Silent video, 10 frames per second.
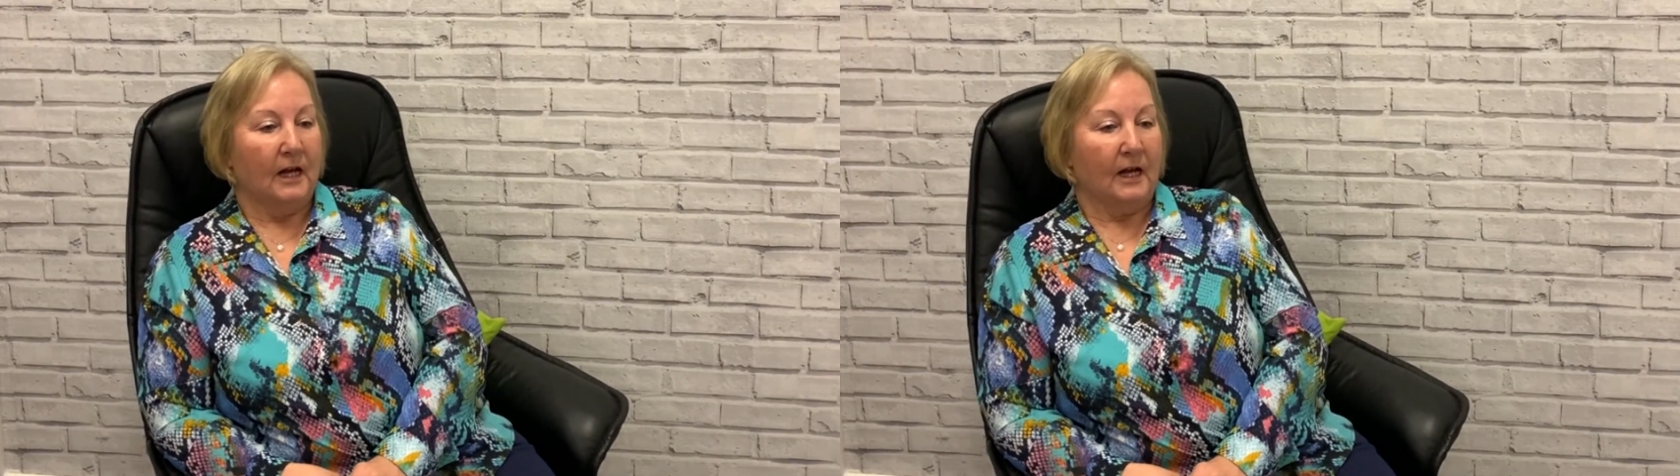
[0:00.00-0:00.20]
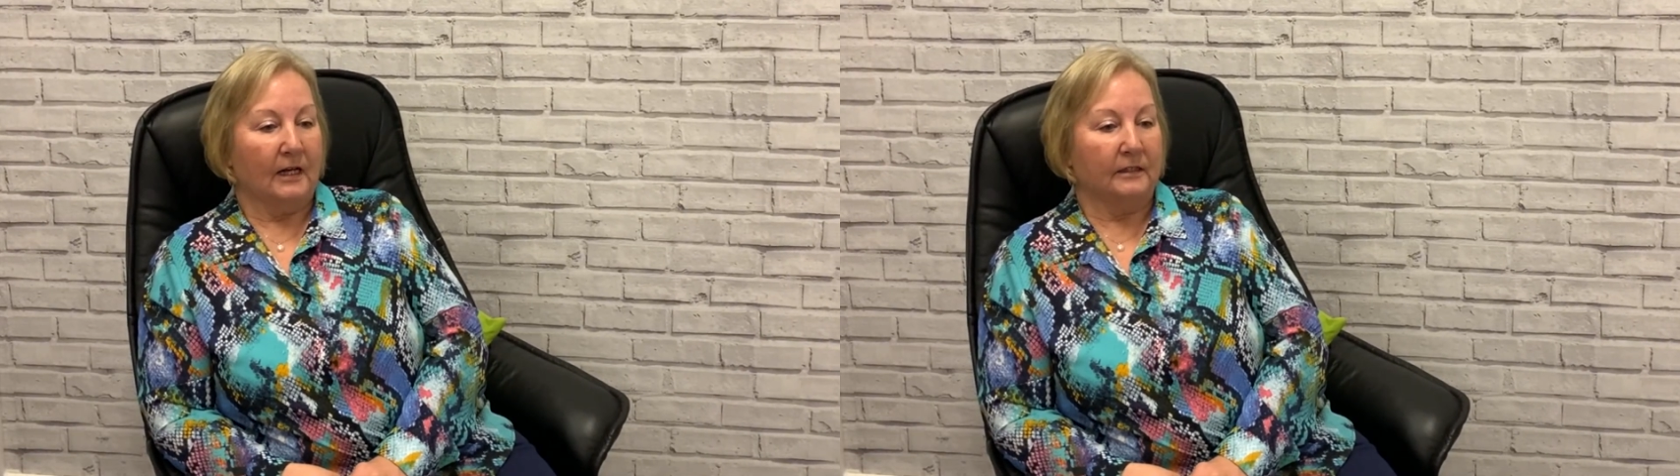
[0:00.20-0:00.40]

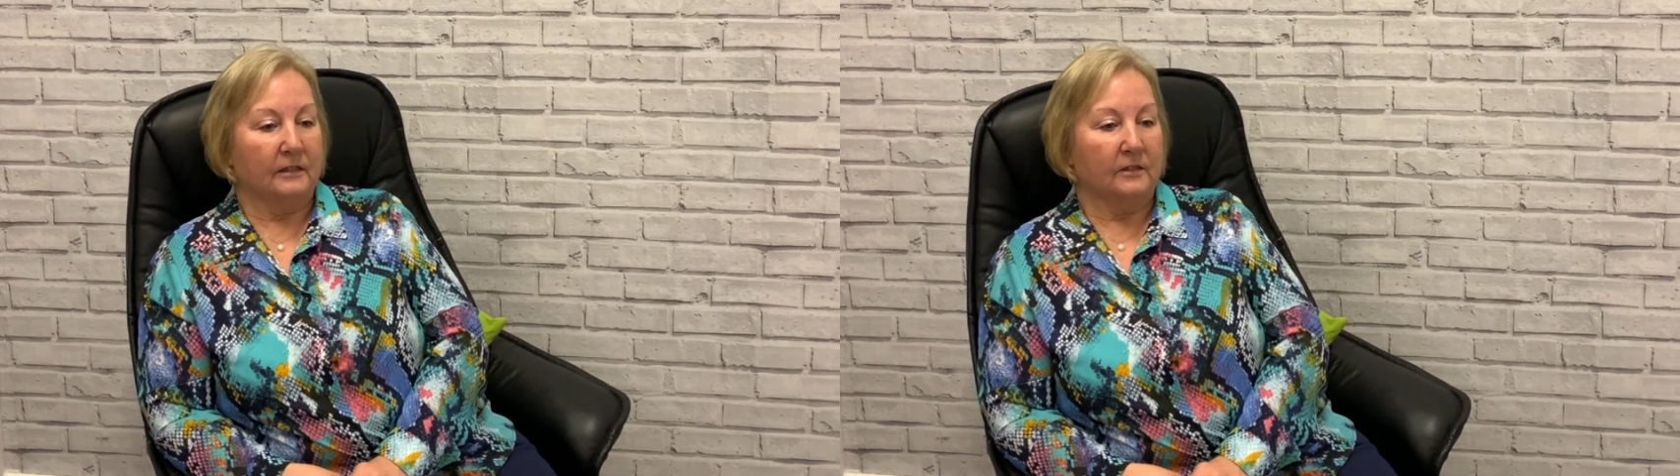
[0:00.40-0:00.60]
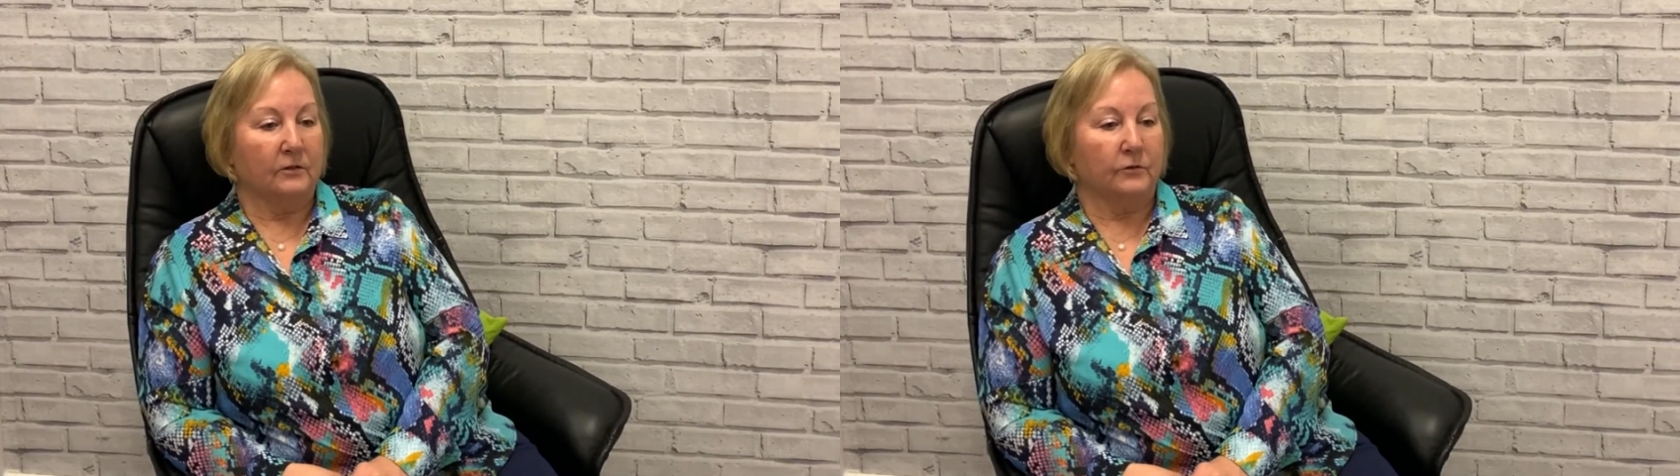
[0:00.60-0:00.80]

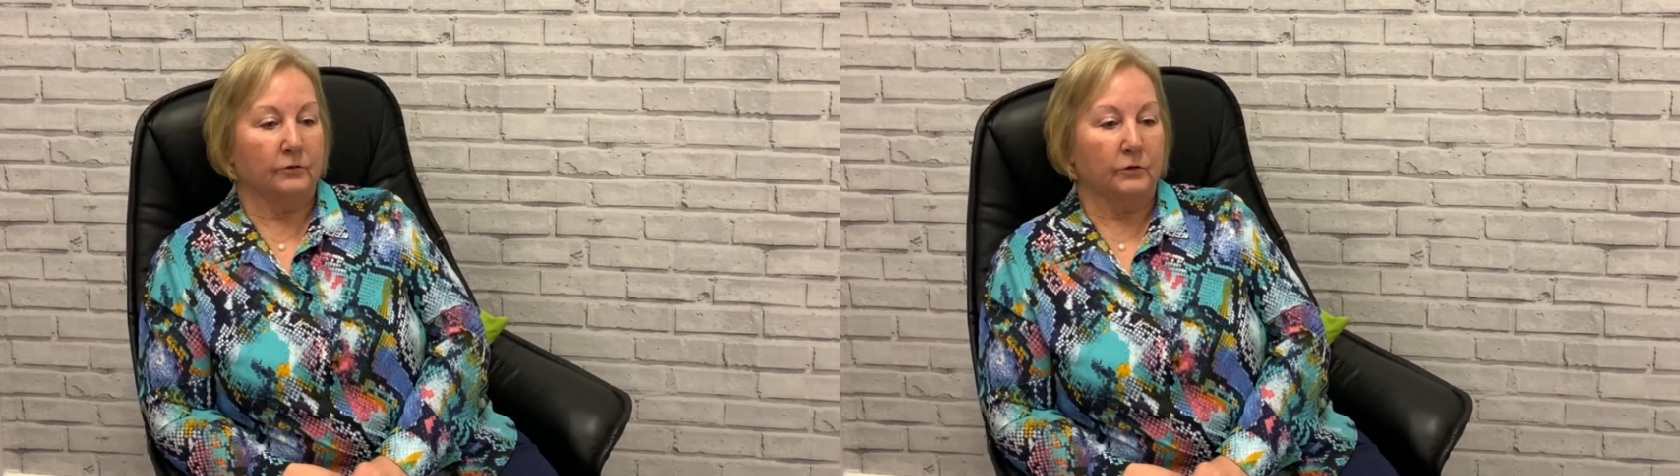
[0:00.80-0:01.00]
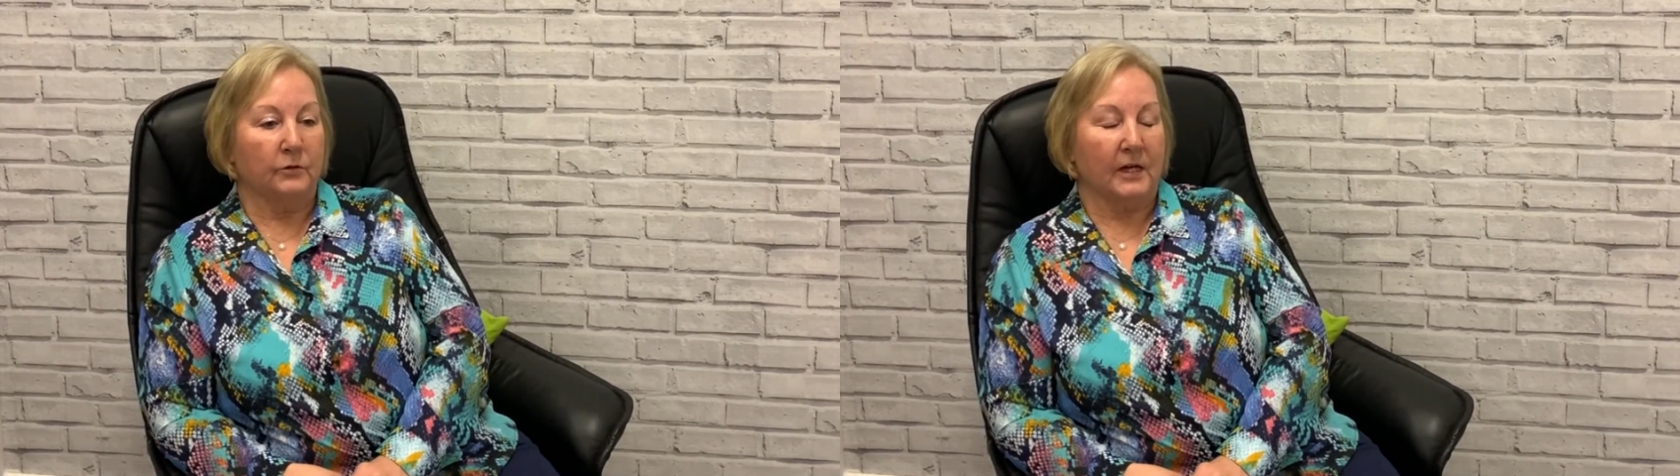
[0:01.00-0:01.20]
and
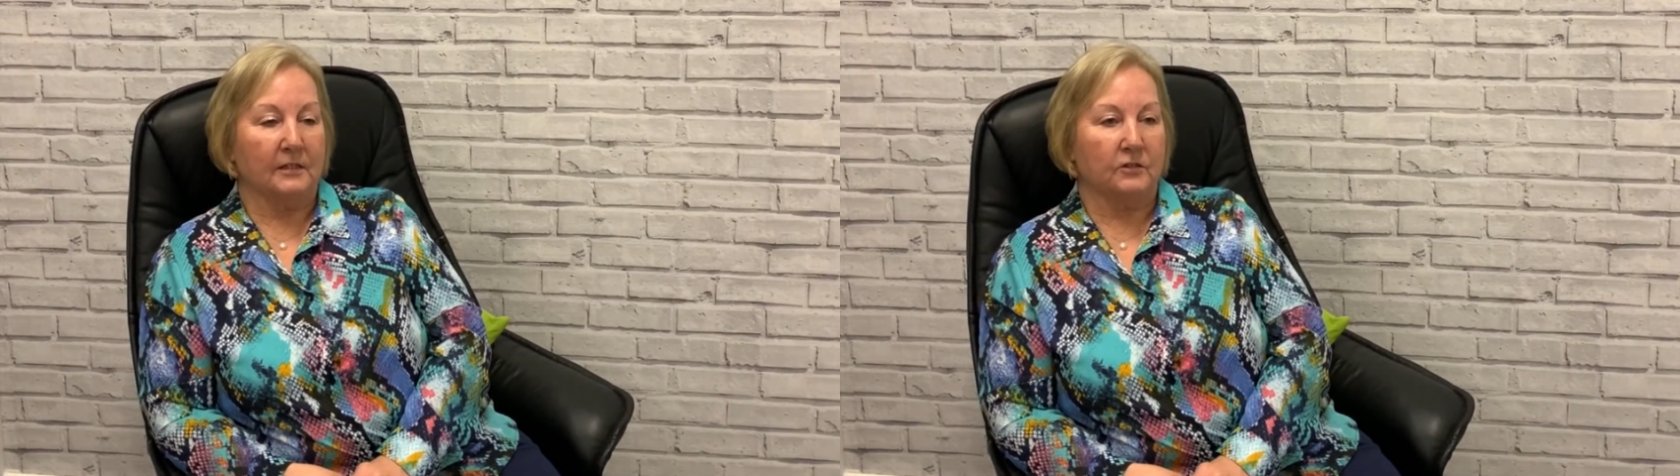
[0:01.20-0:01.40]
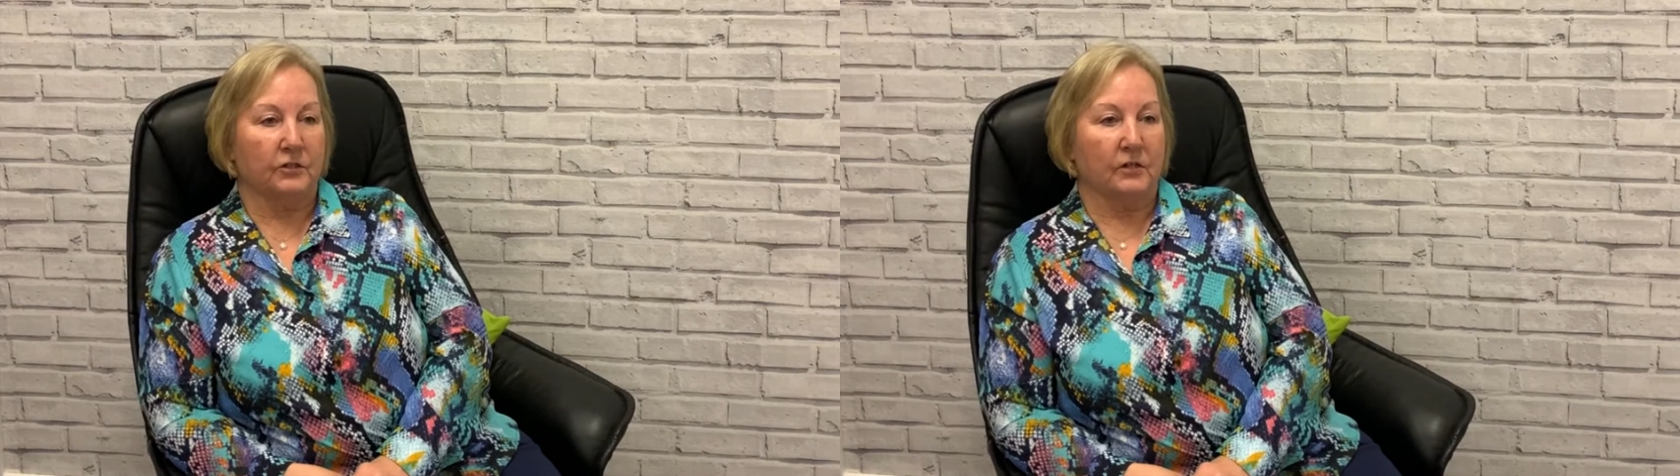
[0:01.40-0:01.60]
through that
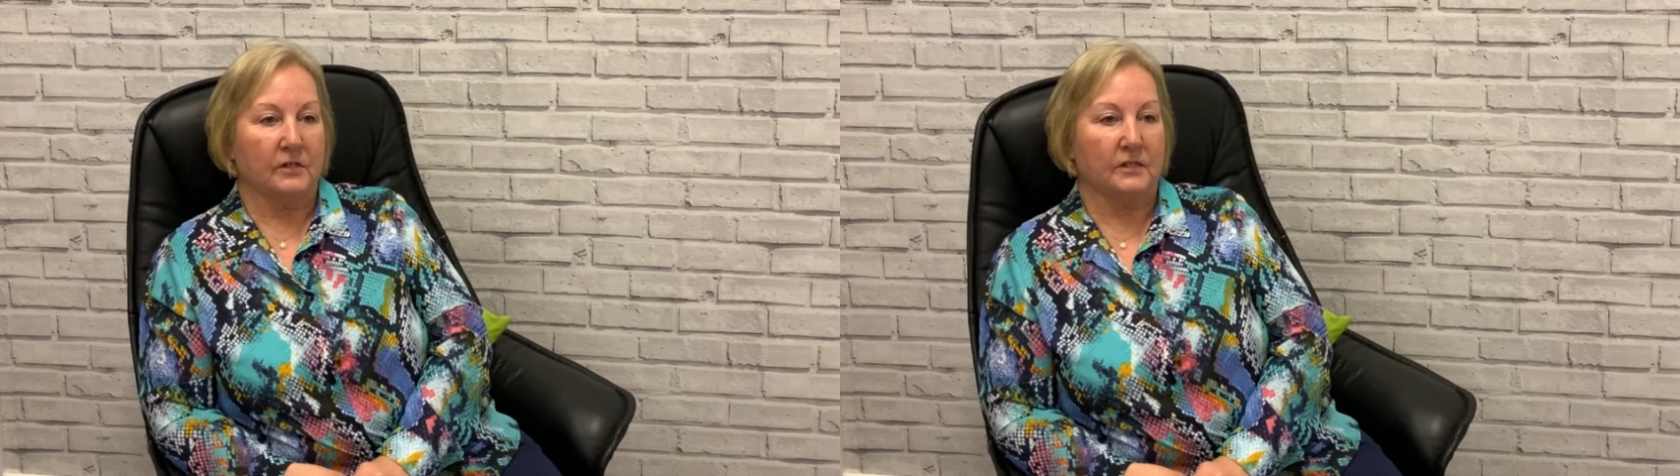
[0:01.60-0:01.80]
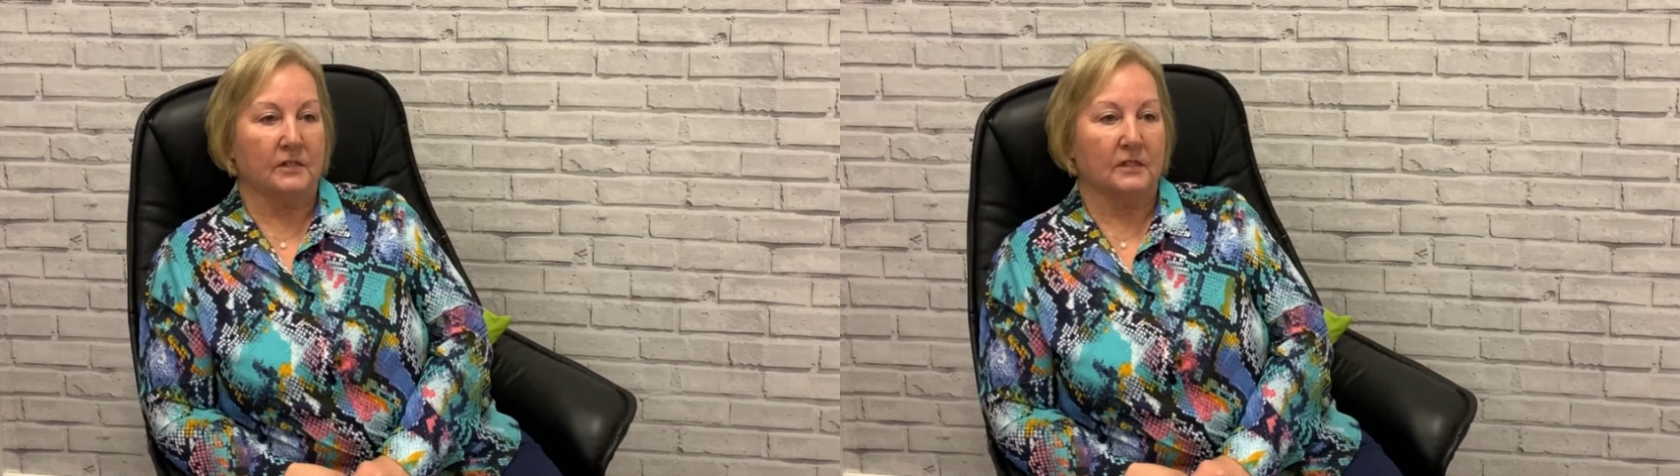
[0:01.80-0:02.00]

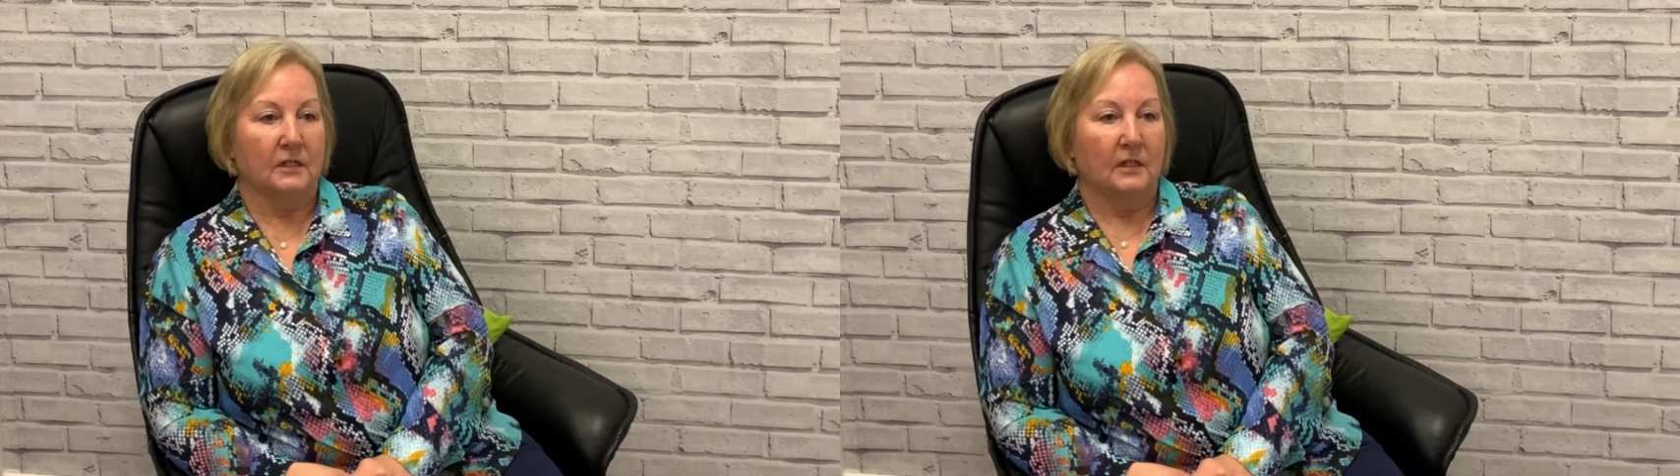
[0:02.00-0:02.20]
trust